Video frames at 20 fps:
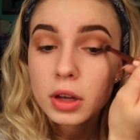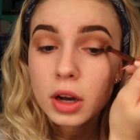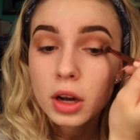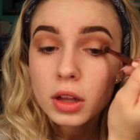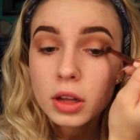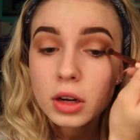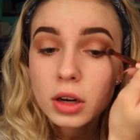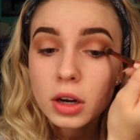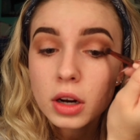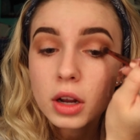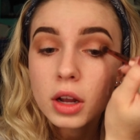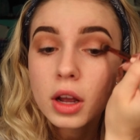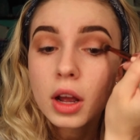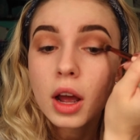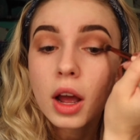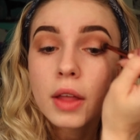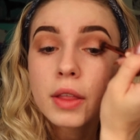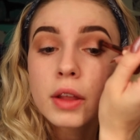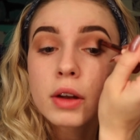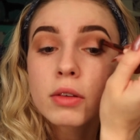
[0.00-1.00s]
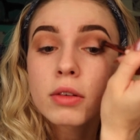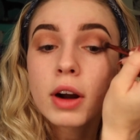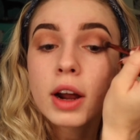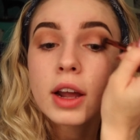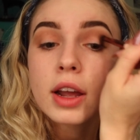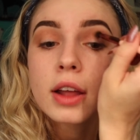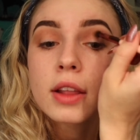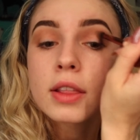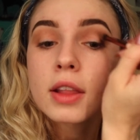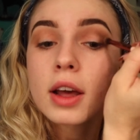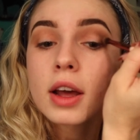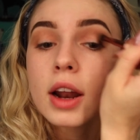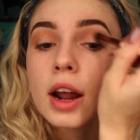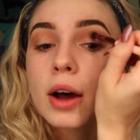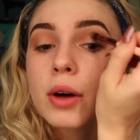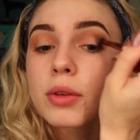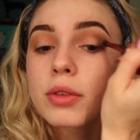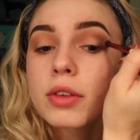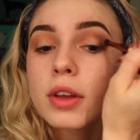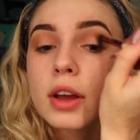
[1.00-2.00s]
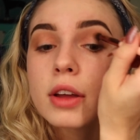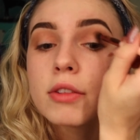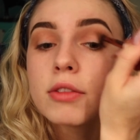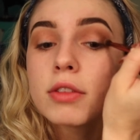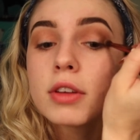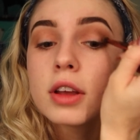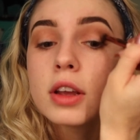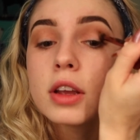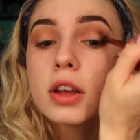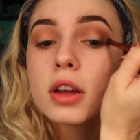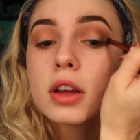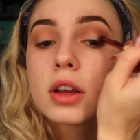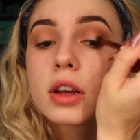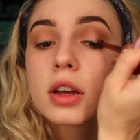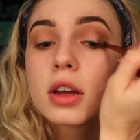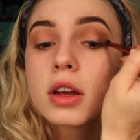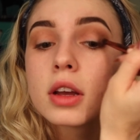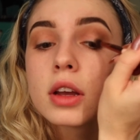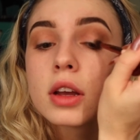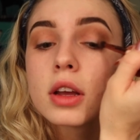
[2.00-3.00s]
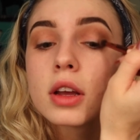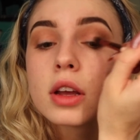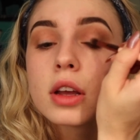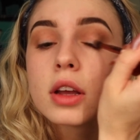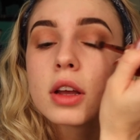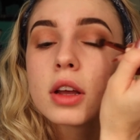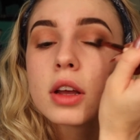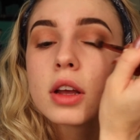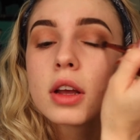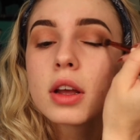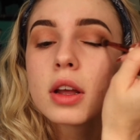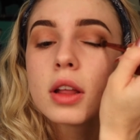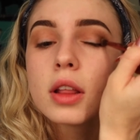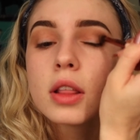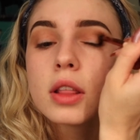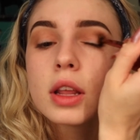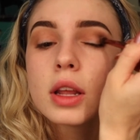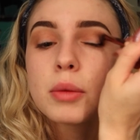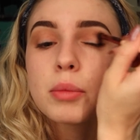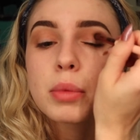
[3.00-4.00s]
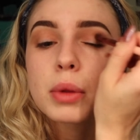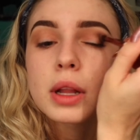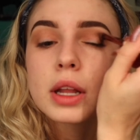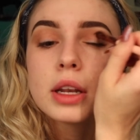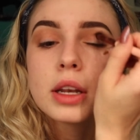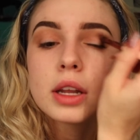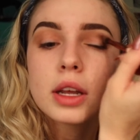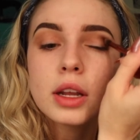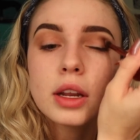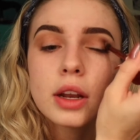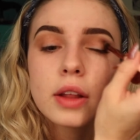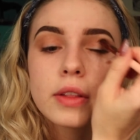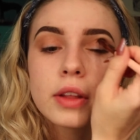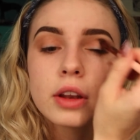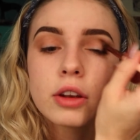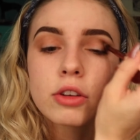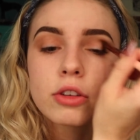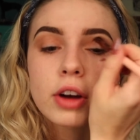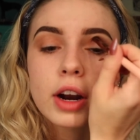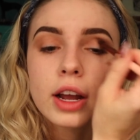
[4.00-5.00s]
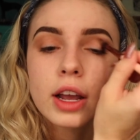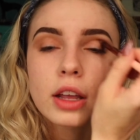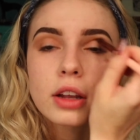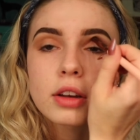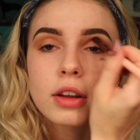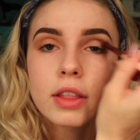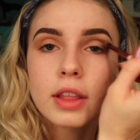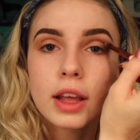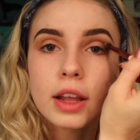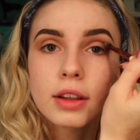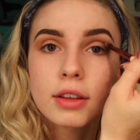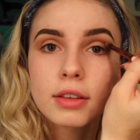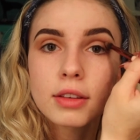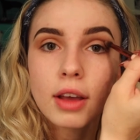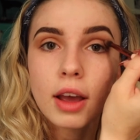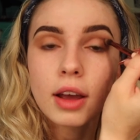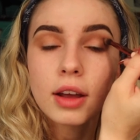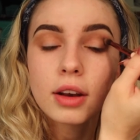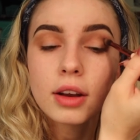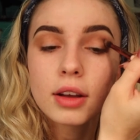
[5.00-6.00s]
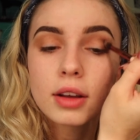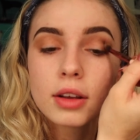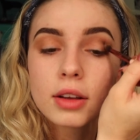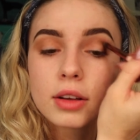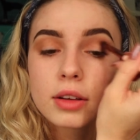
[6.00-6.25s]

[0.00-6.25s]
color, and then right in that outside V, and then blend it, and then drag it to the inside.